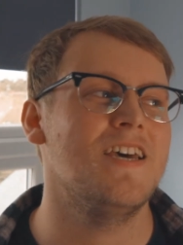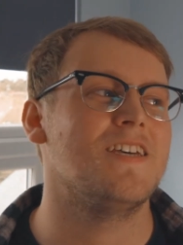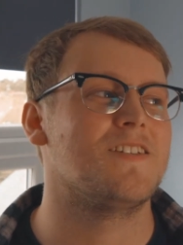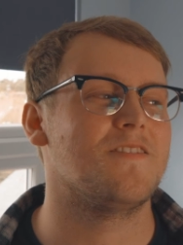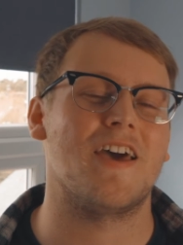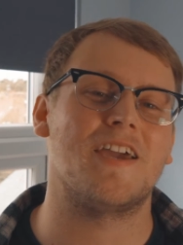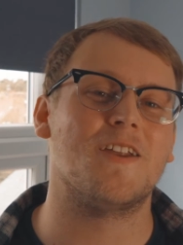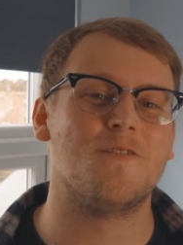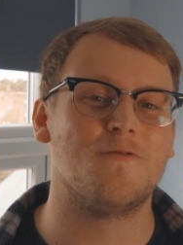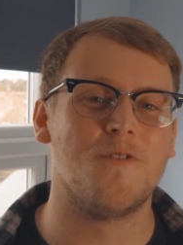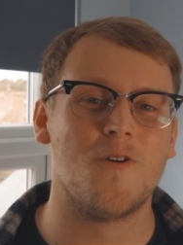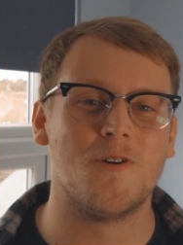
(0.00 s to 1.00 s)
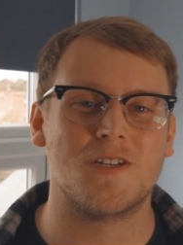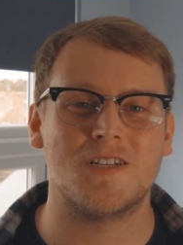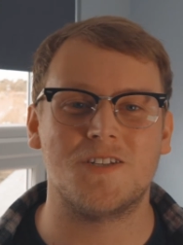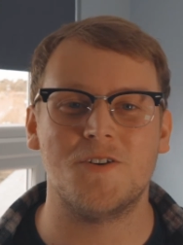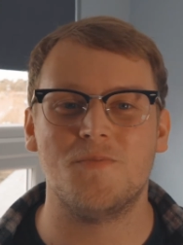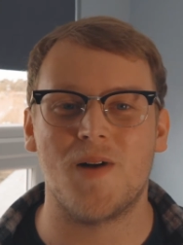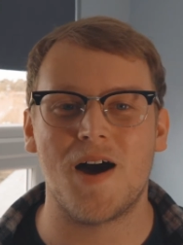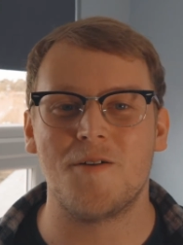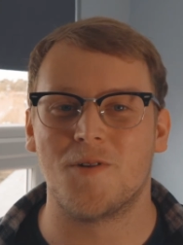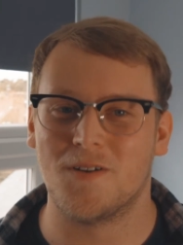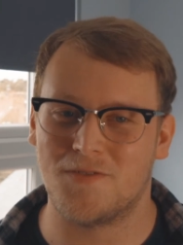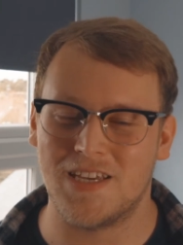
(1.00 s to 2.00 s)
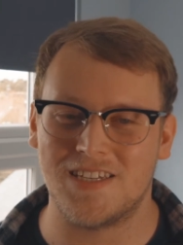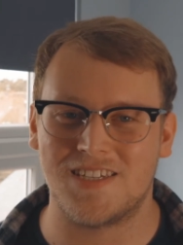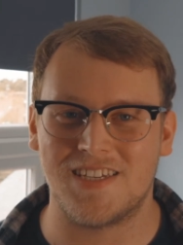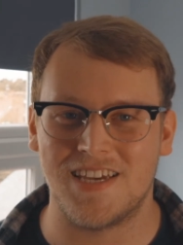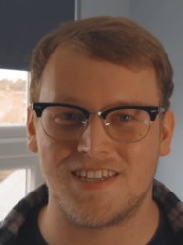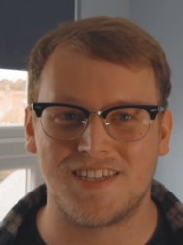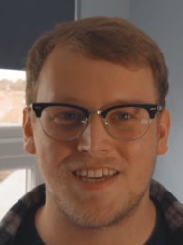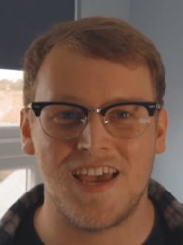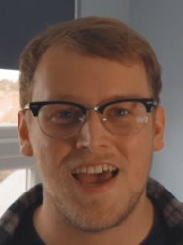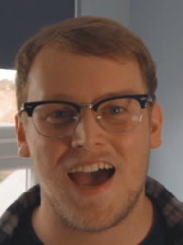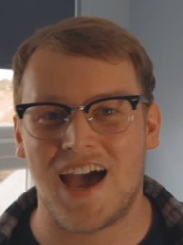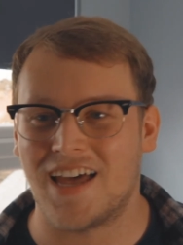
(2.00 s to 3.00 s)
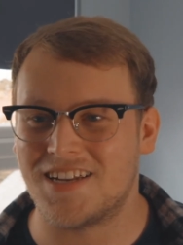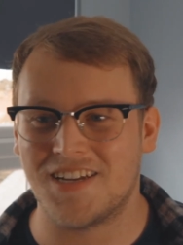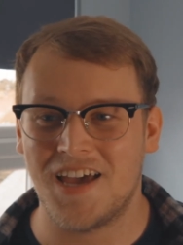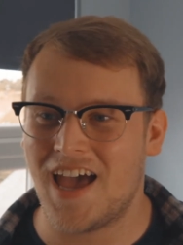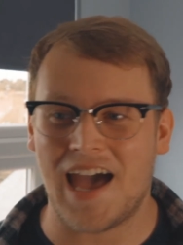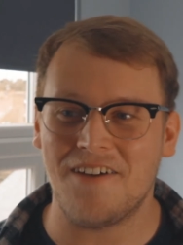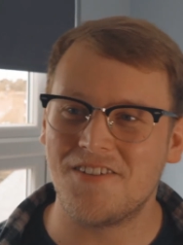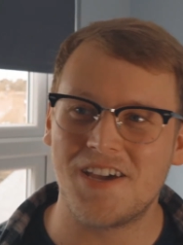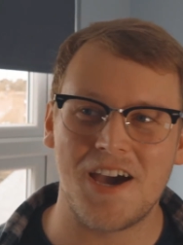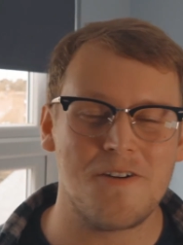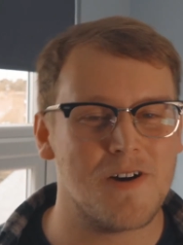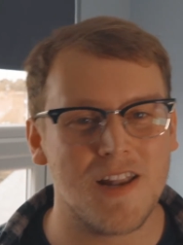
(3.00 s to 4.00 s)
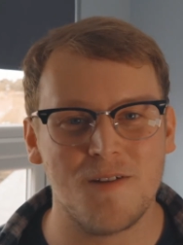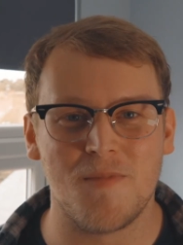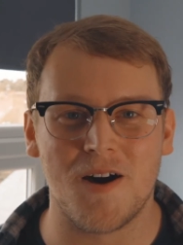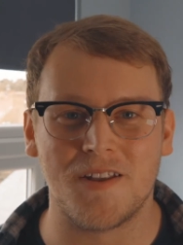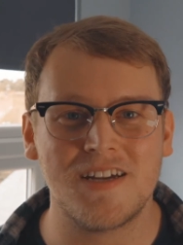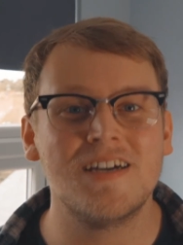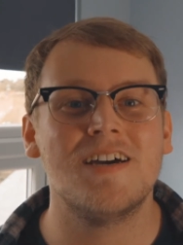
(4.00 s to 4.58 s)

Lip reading: so they can afford to buy one of these seats and have a go at Le Mans.